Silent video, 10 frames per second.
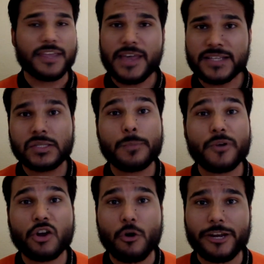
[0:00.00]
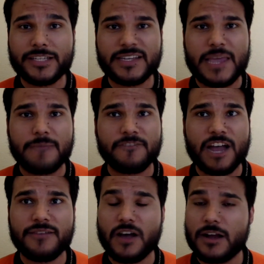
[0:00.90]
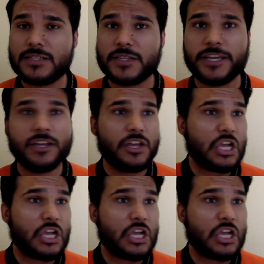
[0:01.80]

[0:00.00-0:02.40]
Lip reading: And that's the book going into Game 5, honestly.